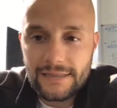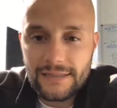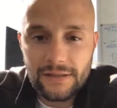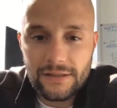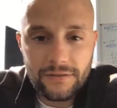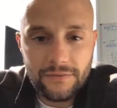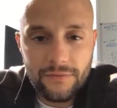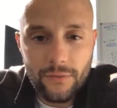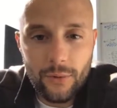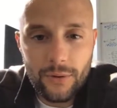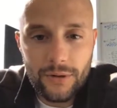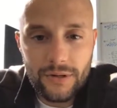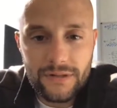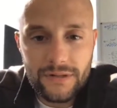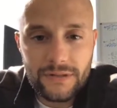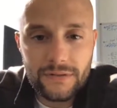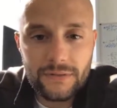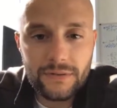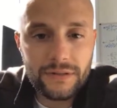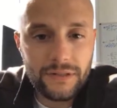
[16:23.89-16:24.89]
I look forward
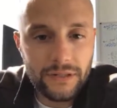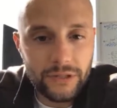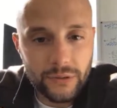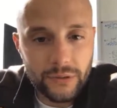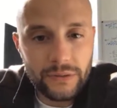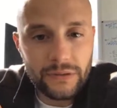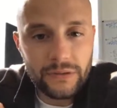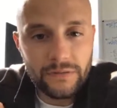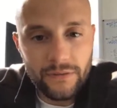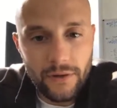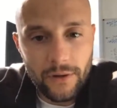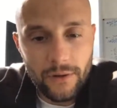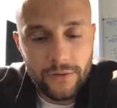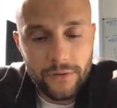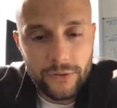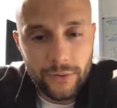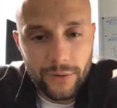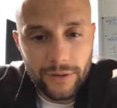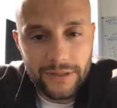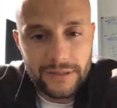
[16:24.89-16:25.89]
to continuing to follow
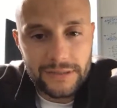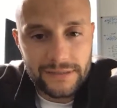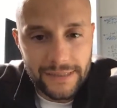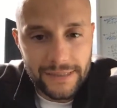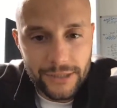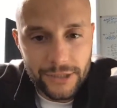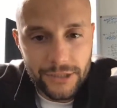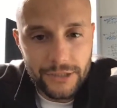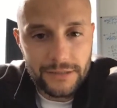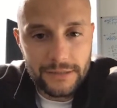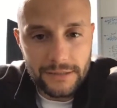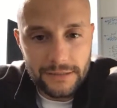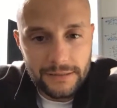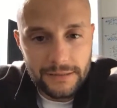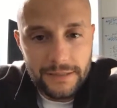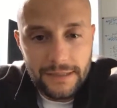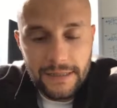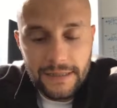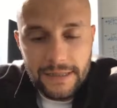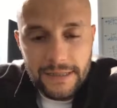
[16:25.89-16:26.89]
the organization
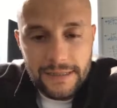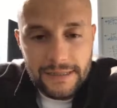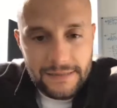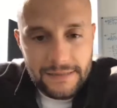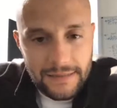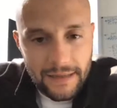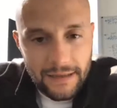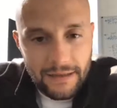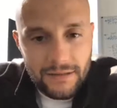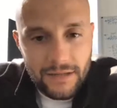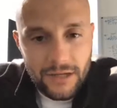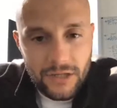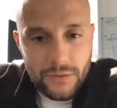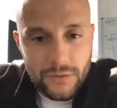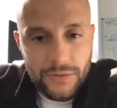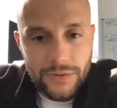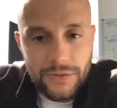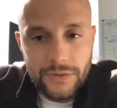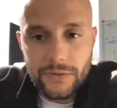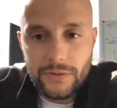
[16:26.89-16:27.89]
and stay in touch
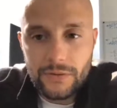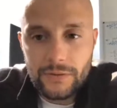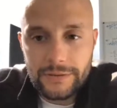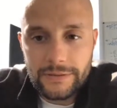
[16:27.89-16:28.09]
with you.